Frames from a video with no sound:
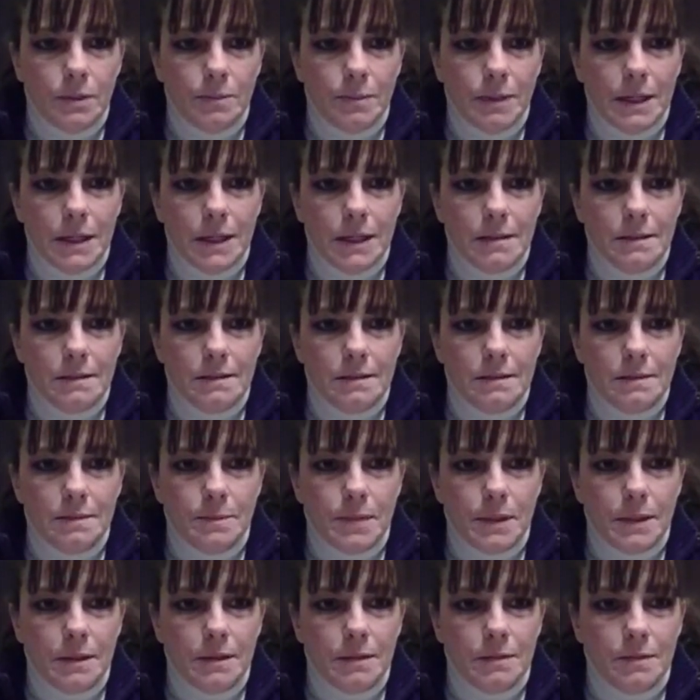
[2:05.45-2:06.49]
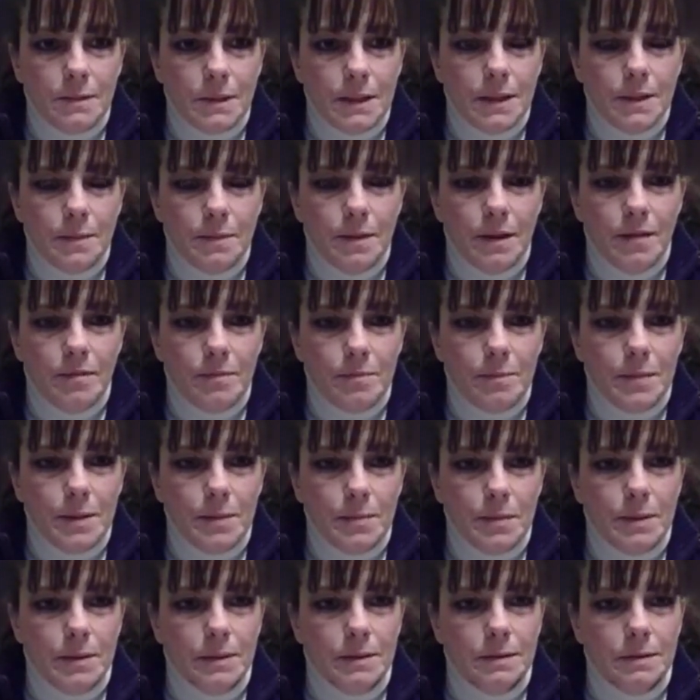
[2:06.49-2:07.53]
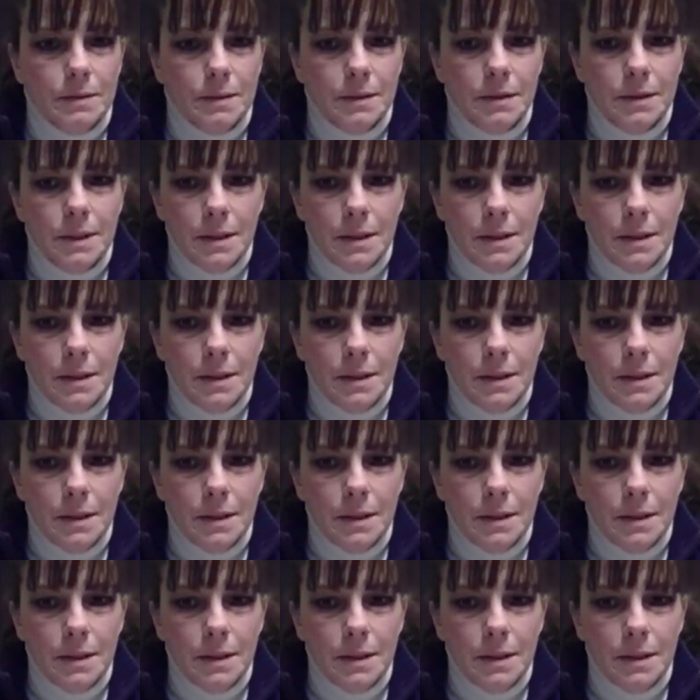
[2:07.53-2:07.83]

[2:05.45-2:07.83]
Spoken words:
minutes because we keep having people